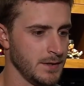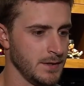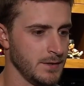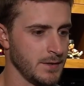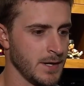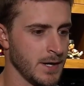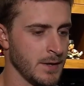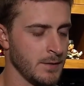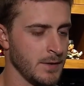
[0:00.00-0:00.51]
you
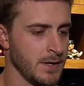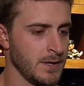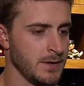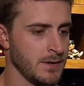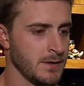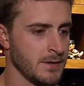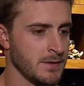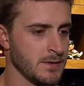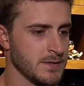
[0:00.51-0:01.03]
know, I got away
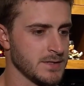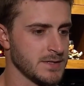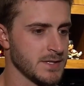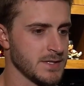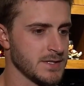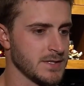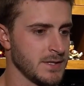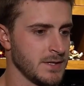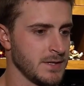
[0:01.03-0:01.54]
there in the
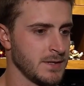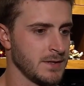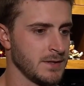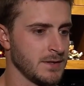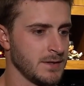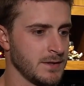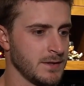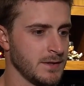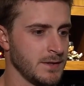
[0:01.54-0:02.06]
sixth
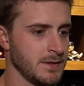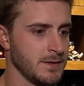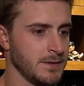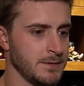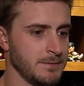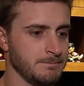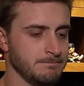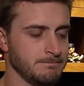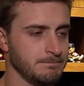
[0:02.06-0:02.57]
inning,
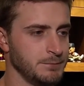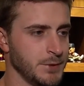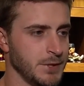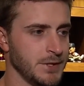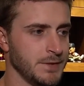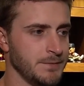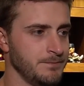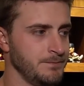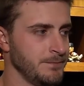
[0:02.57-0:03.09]
um,
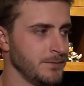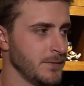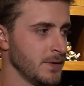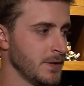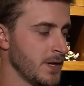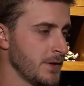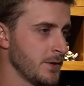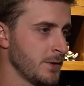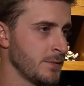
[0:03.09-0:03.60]
but I
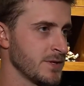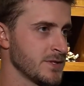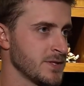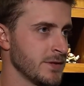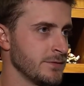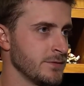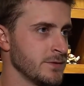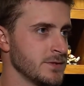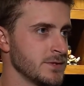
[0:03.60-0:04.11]
thought my
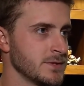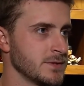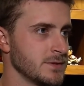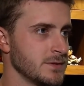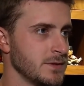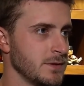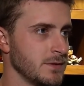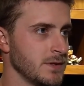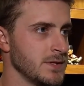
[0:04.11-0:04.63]
stuff
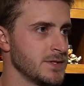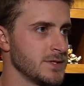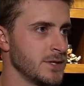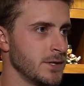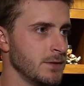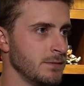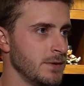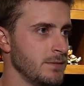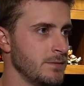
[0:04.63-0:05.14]
was you know
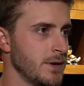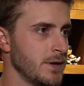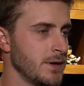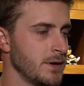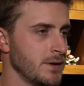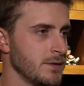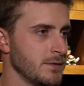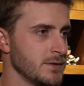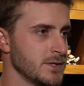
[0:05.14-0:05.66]
considerably
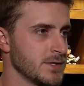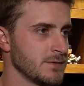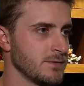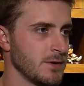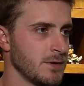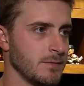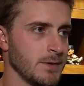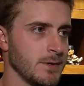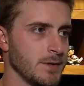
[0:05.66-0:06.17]
better just
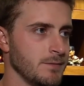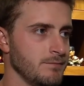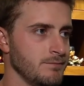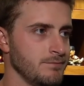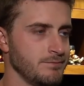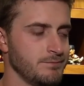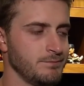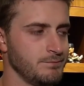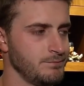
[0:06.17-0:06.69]
from a
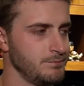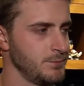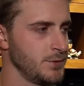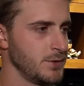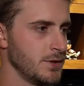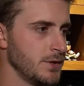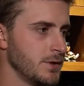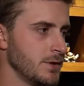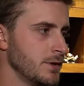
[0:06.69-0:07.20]

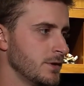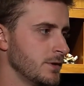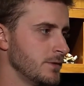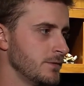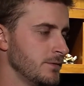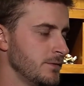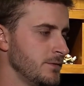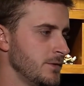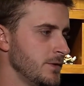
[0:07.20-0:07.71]
pure
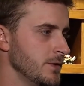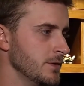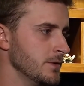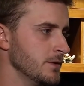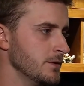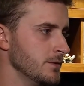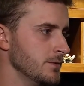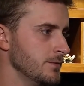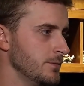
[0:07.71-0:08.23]

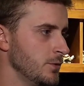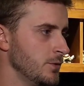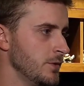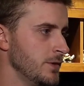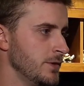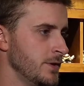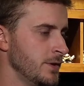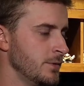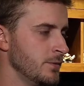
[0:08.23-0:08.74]
feel
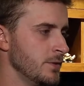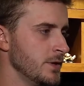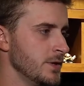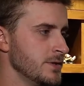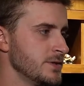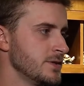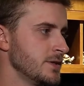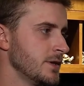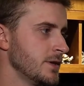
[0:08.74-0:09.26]
point than it
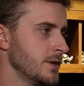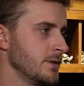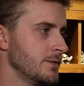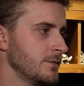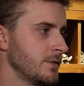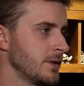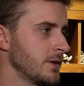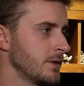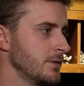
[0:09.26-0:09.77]
was uh,
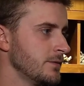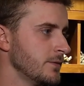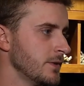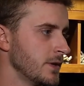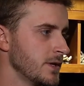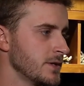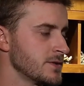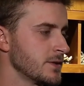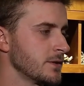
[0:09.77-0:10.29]

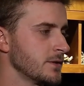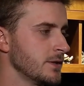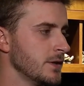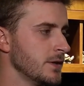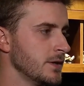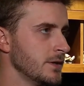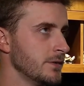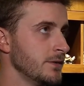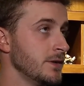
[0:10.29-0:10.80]
against the
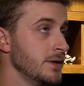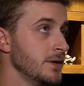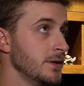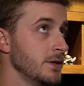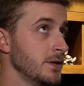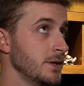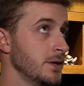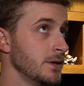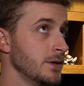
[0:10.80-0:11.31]
uh,
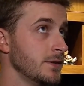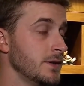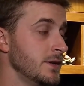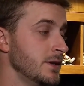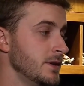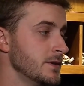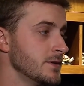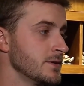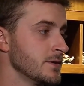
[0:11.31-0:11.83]
the, uh, the
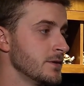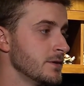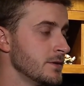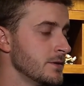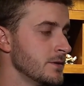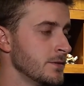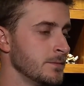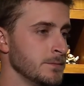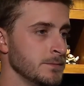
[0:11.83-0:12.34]
Indians.
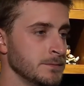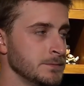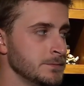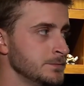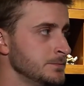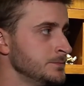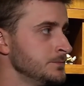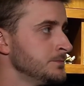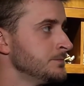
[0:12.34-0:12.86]
It looked
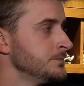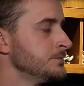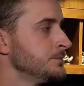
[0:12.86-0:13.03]
like you